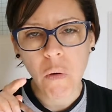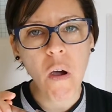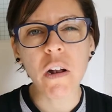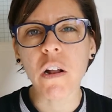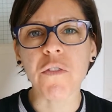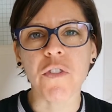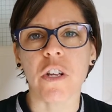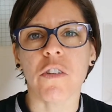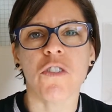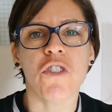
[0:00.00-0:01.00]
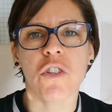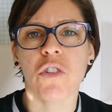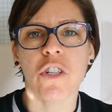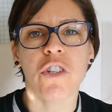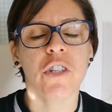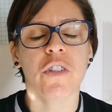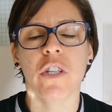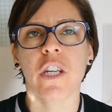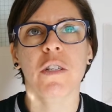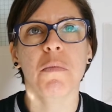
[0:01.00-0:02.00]
I love this. It just
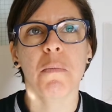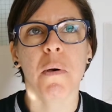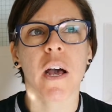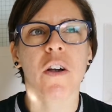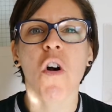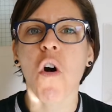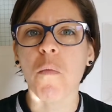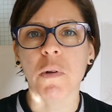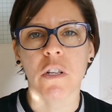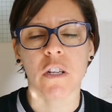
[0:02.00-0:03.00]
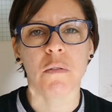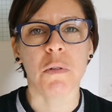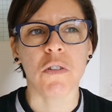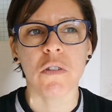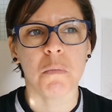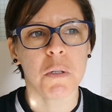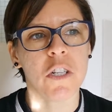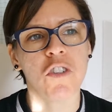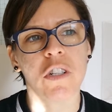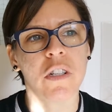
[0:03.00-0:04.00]
takes me back home. It takes me to the
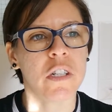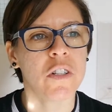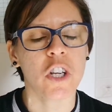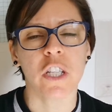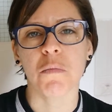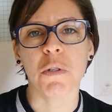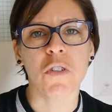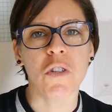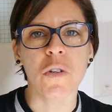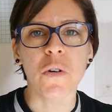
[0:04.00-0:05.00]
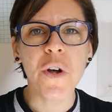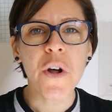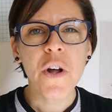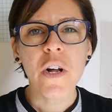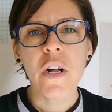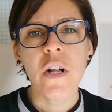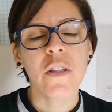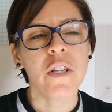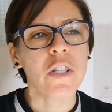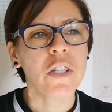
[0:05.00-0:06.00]
beach. It takes me to
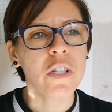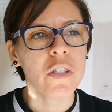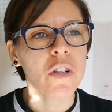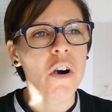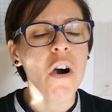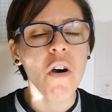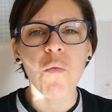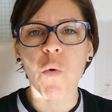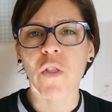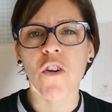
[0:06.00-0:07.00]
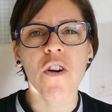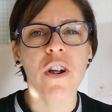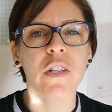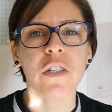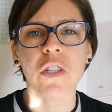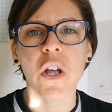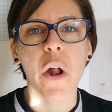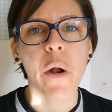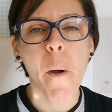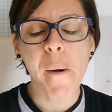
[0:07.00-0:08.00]
the hot weather and the
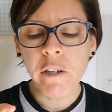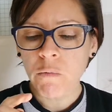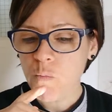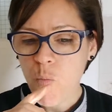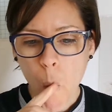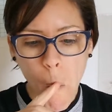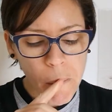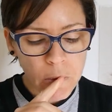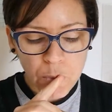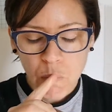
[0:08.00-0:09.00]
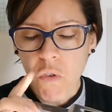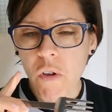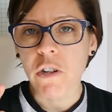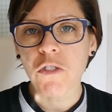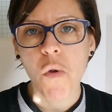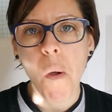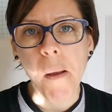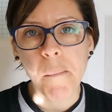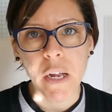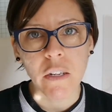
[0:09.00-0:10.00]
sun. It's
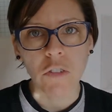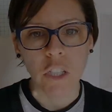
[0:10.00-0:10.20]
amazing.